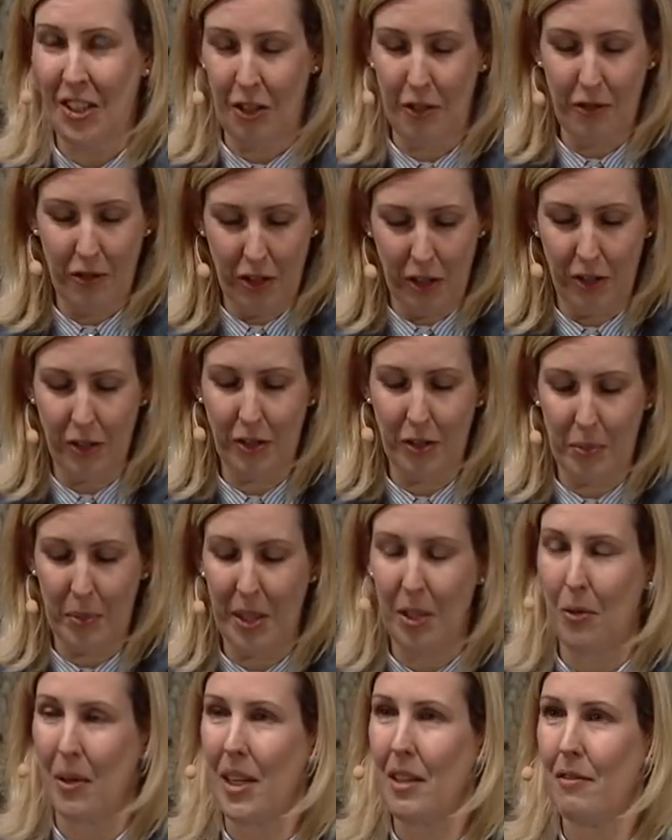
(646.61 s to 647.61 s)
You've got to
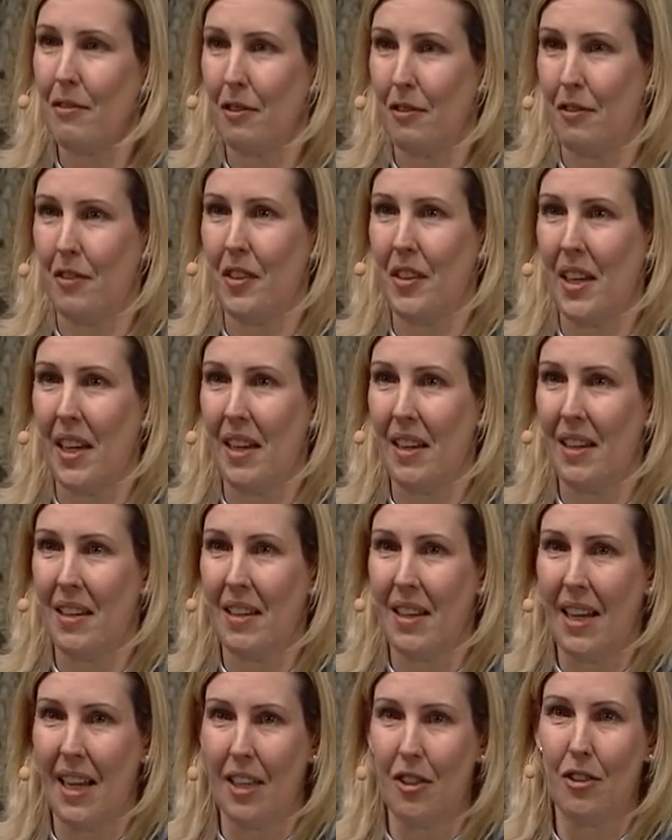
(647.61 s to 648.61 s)
be grateful for that,
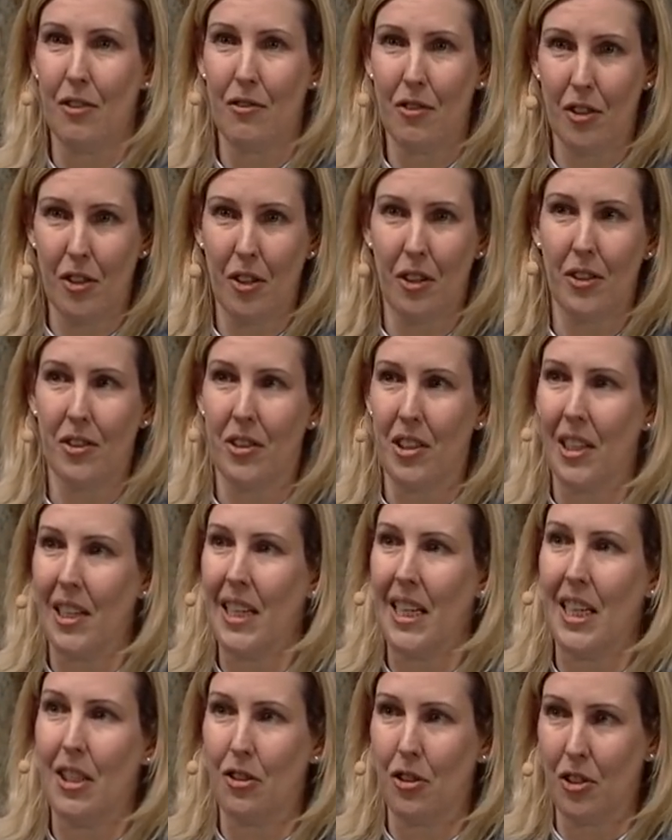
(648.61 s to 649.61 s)
and you've got to
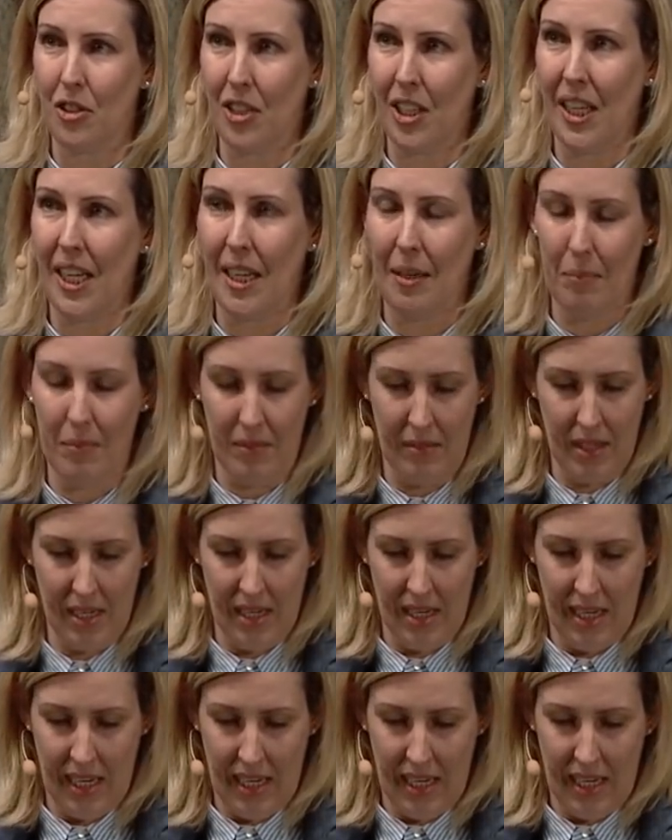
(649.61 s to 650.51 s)
lead your team